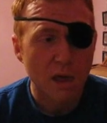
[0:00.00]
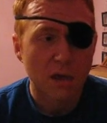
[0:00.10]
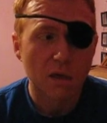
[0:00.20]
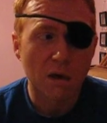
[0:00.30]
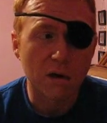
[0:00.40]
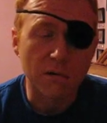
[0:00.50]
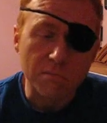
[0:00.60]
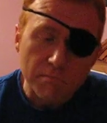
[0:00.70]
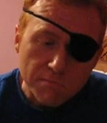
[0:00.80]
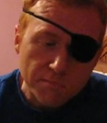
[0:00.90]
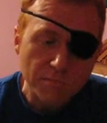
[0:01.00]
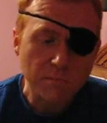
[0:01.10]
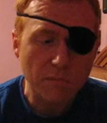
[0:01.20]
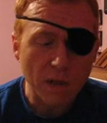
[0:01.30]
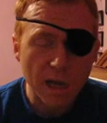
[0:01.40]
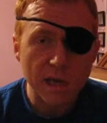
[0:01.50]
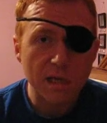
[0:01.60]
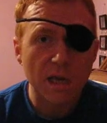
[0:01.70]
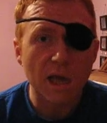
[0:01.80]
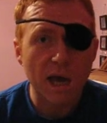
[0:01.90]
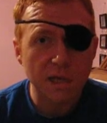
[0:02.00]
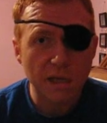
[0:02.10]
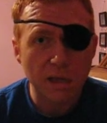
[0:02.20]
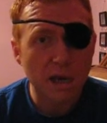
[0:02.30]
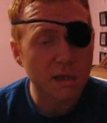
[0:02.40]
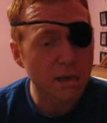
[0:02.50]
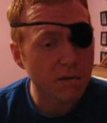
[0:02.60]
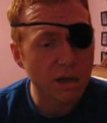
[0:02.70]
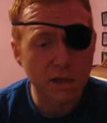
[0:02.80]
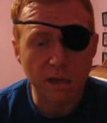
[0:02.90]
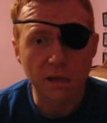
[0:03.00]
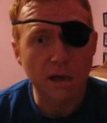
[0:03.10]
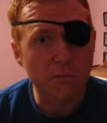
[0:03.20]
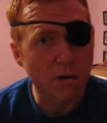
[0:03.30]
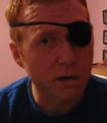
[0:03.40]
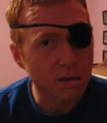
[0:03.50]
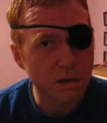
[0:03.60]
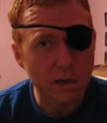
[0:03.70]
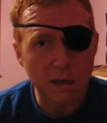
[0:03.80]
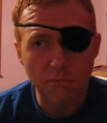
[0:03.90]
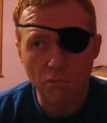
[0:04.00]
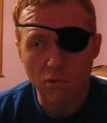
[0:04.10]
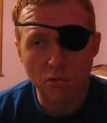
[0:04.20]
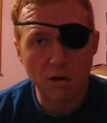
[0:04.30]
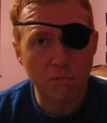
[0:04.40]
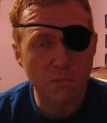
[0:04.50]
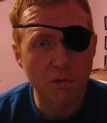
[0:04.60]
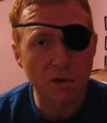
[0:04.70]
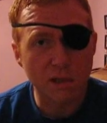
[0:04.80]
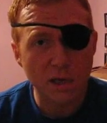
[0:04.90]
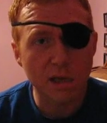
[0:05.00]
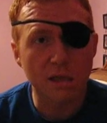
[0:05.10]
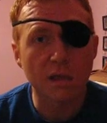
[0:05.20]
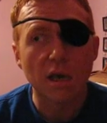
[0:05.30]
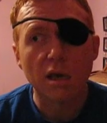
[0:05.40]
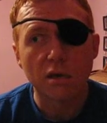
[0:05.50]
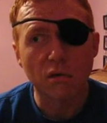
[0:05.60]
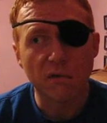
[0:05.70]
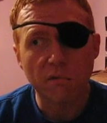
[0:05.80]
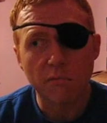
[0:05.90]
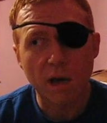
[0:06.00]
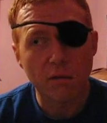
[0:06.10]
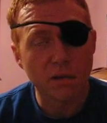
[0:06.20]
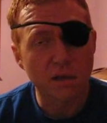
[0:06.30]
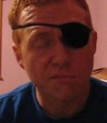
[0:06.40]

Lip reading: So he said, as they're healing, they're probably going to get more and more intense. So if I'm not on this